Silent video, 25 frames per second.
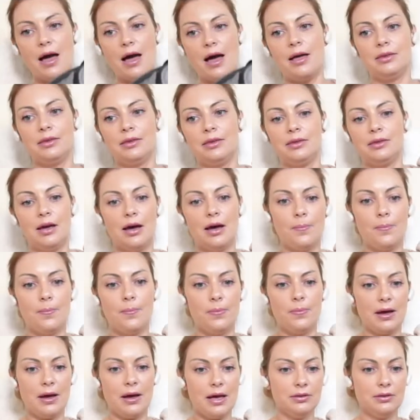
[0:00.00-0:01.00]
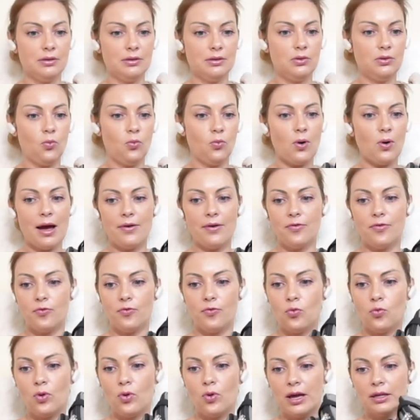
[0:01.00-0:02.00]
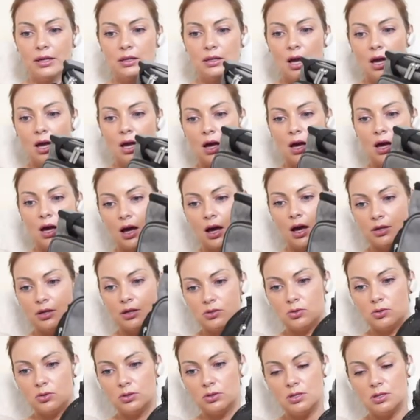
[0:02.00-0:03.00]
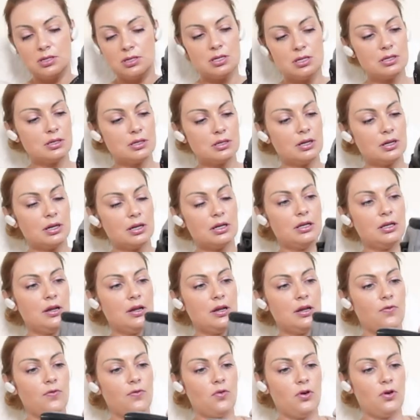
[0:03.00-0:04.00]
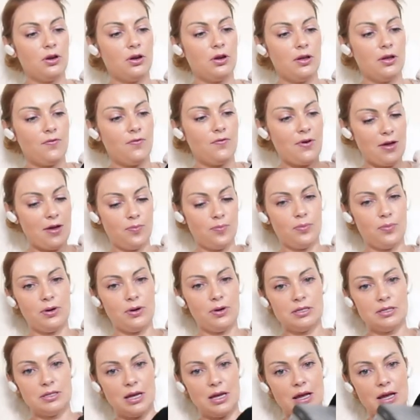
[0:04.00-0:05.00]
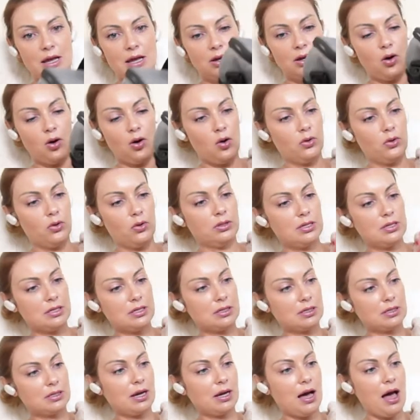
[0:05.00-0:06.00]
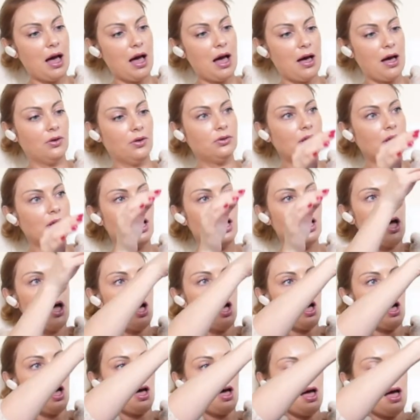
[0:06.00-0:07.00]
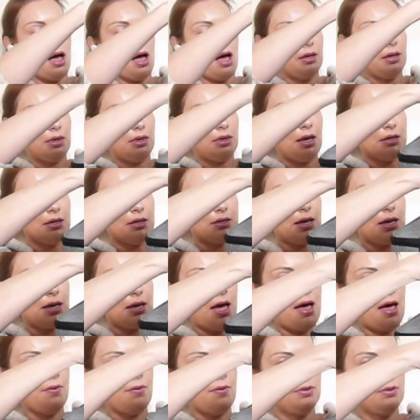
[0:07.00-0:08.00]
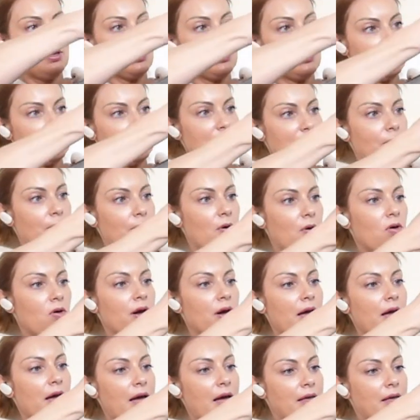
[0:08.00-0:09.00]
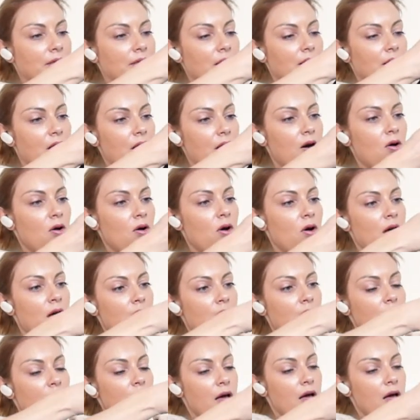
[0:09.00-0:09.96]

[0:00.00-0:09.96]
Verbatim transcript: five dubs, round five width. Uh, so this is currently 45% on discount. Uh, it does have this double handle.